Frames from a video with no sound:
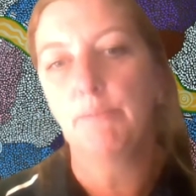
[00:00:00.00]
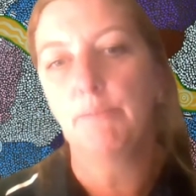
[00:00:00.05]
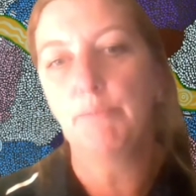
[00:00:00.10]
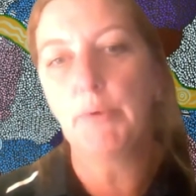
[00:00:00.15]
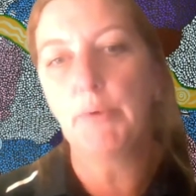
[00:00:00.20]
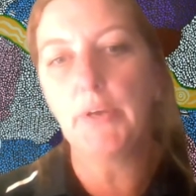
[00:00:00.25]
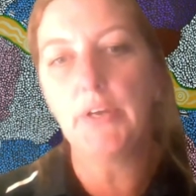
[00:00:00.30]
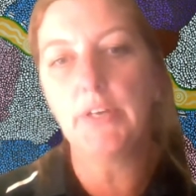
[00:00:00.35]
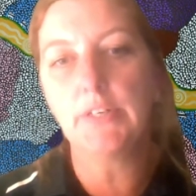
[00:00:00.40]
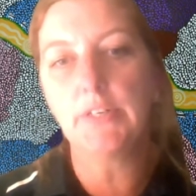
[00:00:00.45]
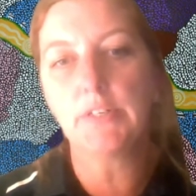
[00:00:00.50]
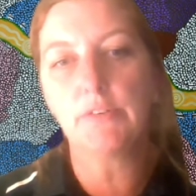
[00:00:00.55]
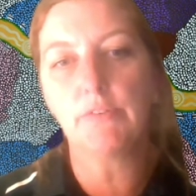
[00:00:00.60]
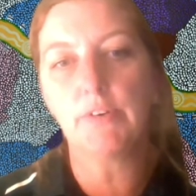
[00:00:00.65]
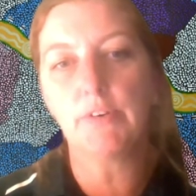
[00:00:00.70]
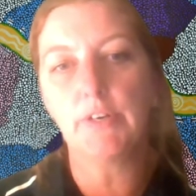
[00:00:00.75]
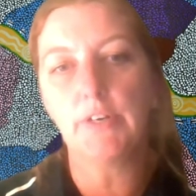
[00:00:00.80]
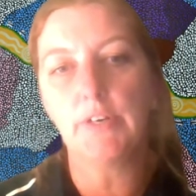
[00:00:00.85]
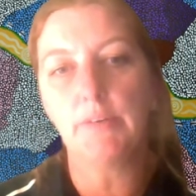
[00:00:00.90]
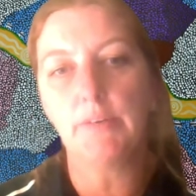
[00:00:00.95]
bird
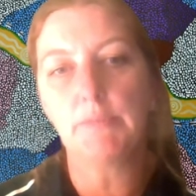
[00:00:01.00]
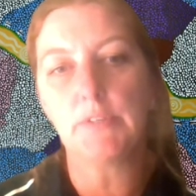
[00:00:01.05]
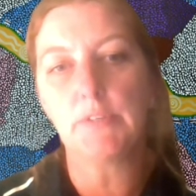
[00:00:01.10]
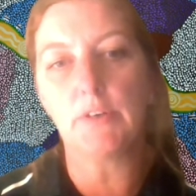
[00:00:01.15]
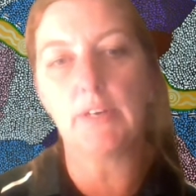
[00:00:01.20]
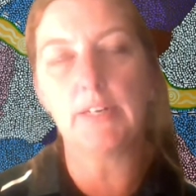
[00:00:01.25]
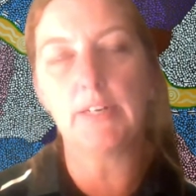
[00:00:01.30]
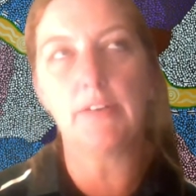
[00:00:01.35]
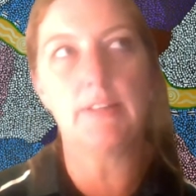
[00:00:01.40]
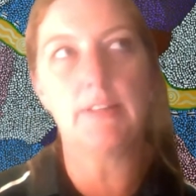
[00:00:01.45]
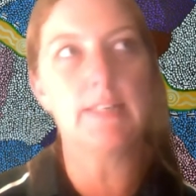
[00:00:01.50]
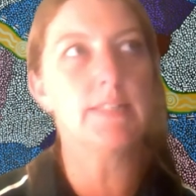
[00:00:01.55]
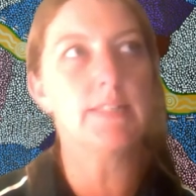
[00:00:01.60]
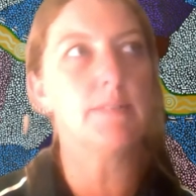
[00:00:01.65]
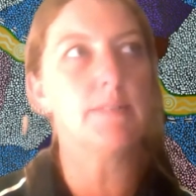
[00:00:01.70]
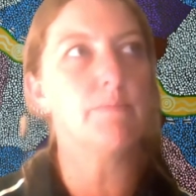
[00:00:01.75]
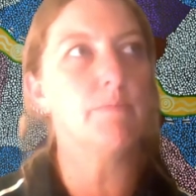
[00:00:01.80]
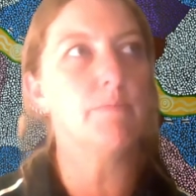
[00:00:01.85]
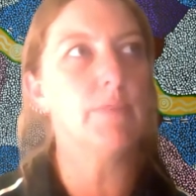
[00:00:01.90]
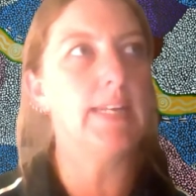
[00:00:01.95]
groups, or I know there's some